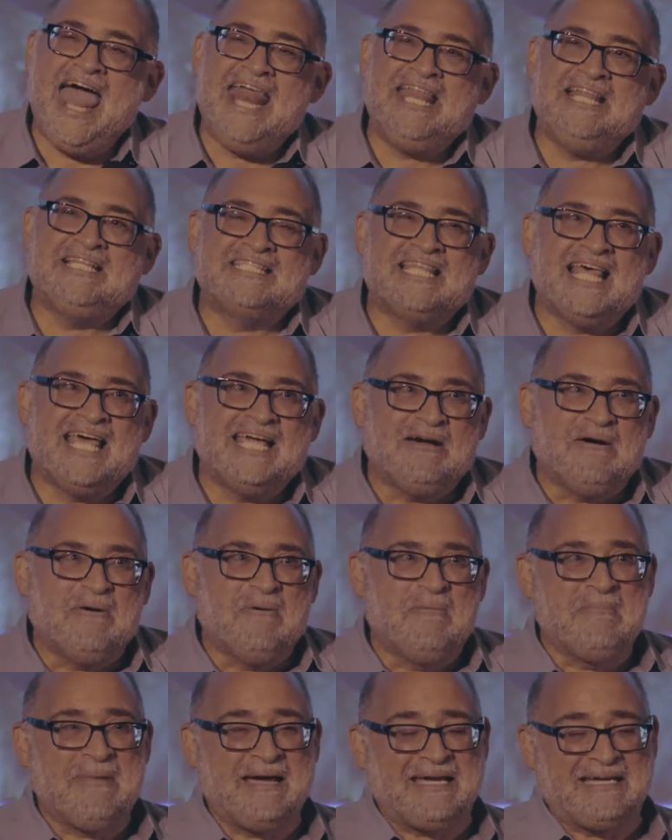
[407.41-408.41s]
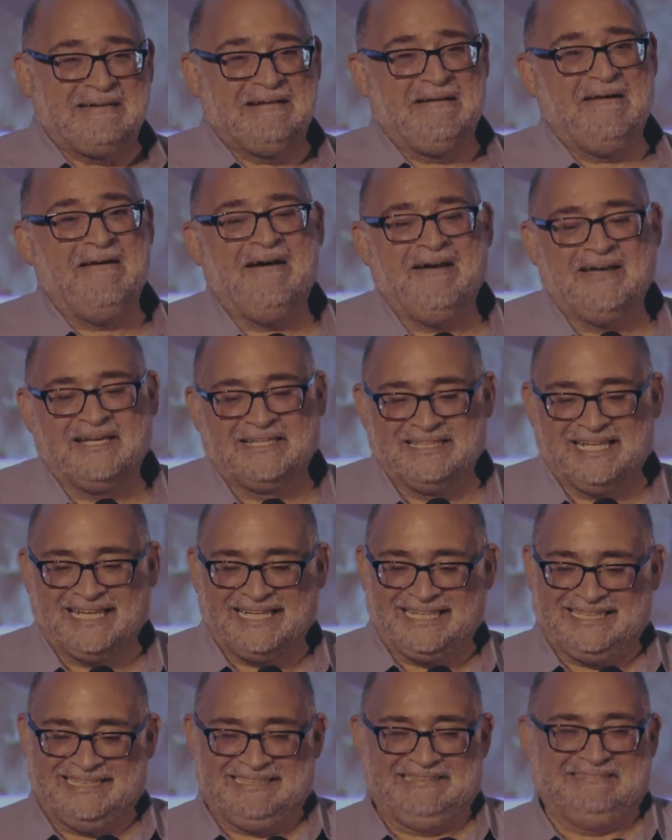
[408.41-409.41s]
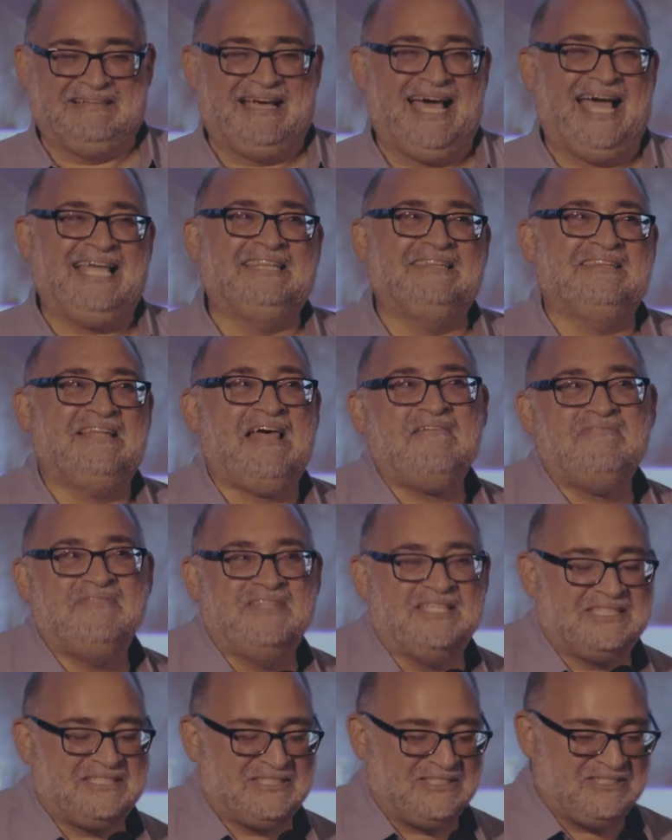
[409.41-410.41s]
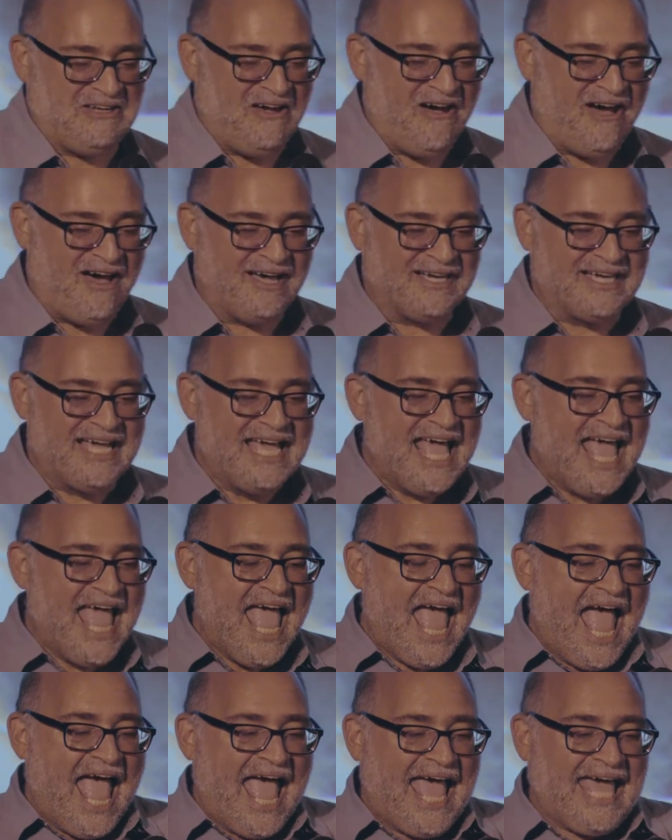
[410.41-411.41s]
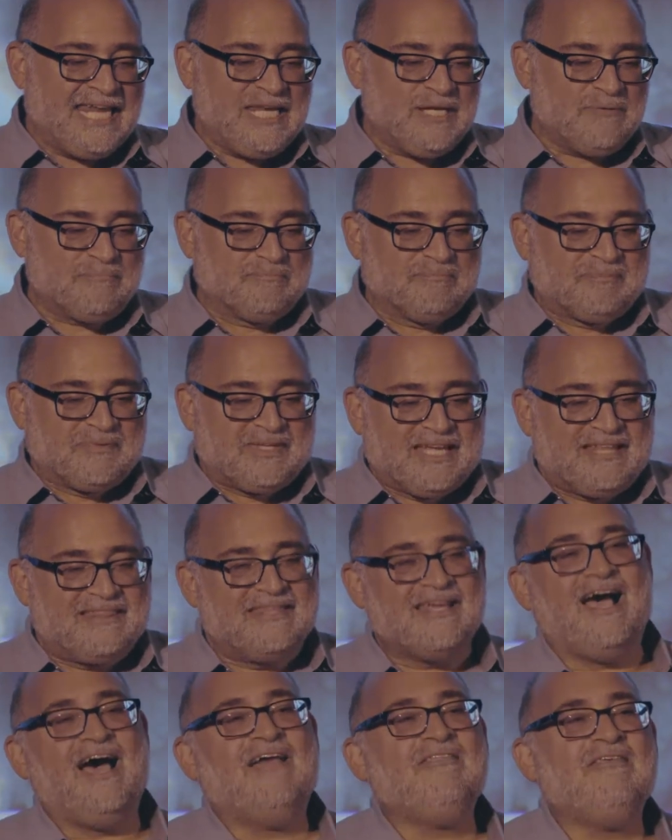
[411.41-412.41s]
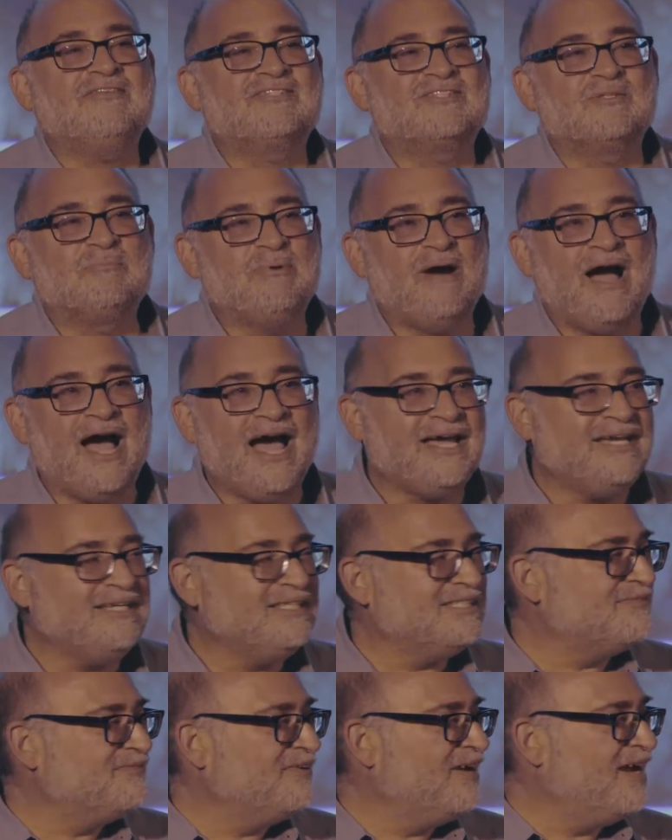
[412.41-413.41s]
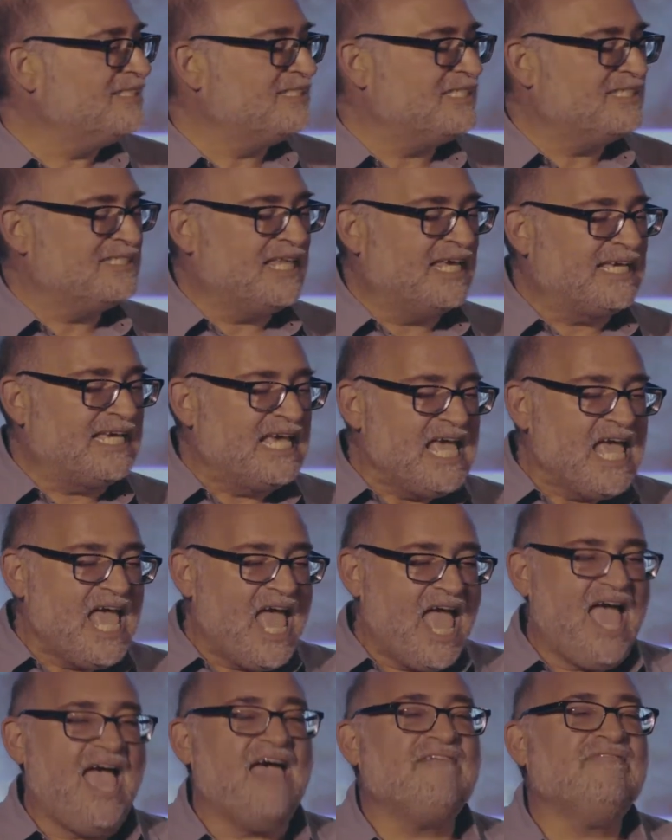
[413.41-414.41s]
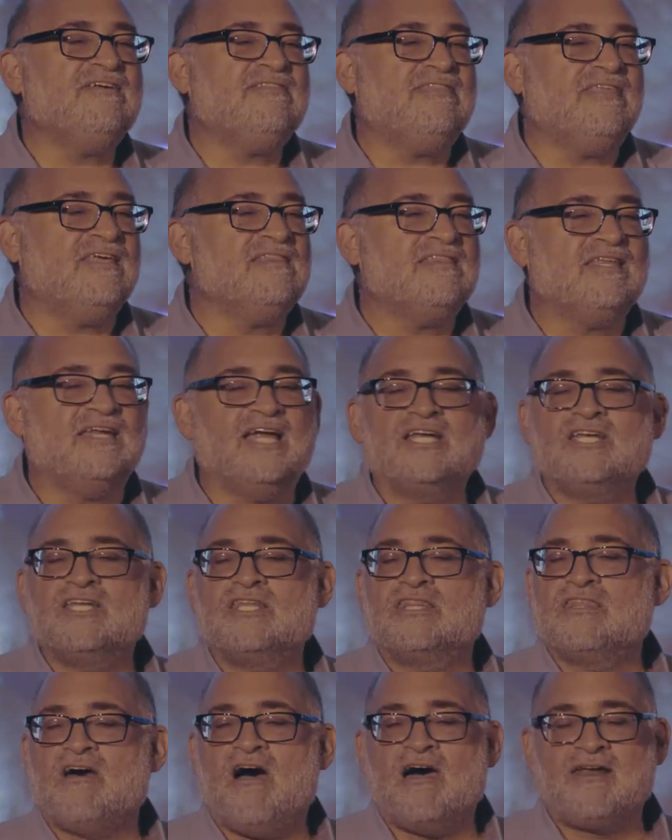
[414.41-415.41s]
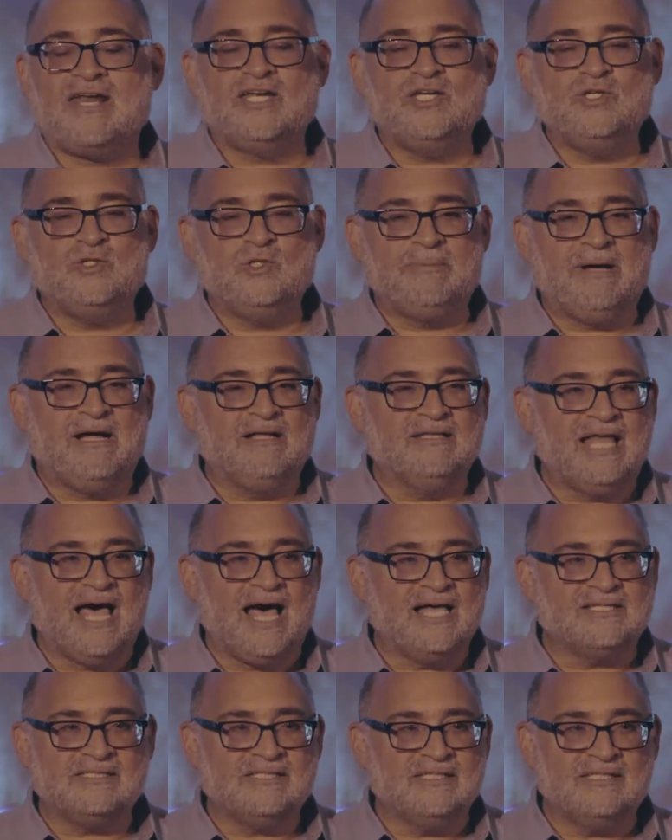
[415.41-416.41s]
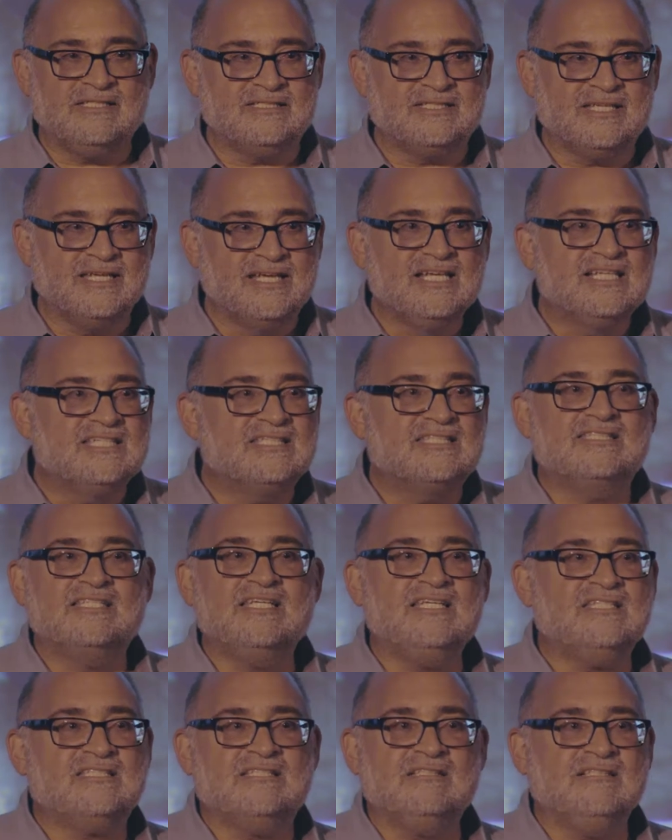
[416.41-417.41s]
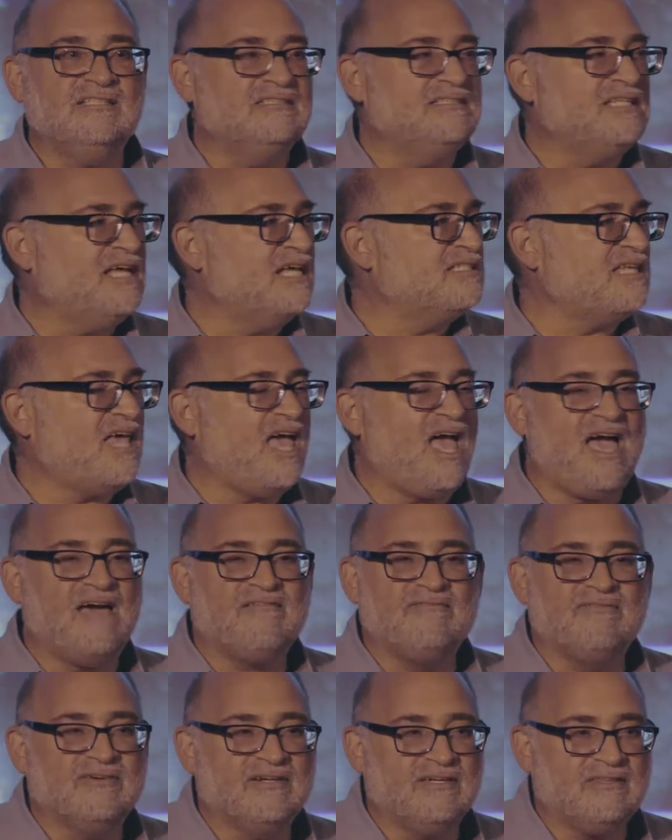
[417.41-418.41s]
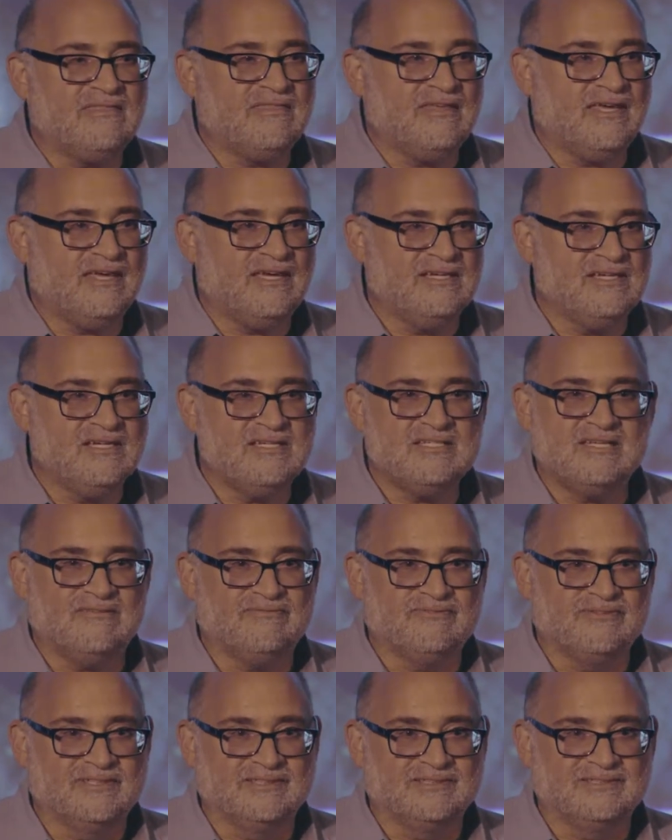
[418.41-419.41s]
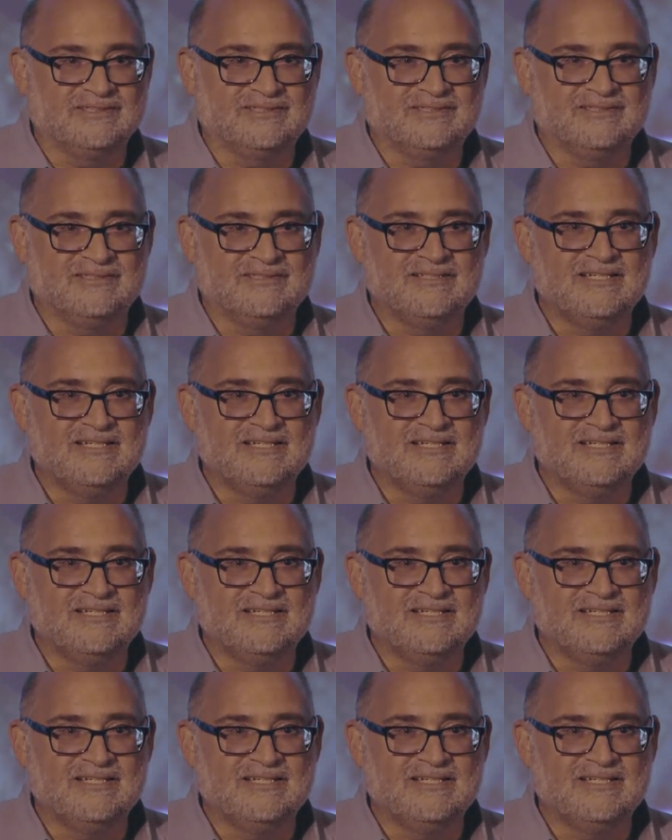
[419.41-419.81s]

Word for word: And it's like, oh my God, like, I love this dog. And the other surprise for us is like everything that I thought I knew about Lhasas. Cecil does everything different.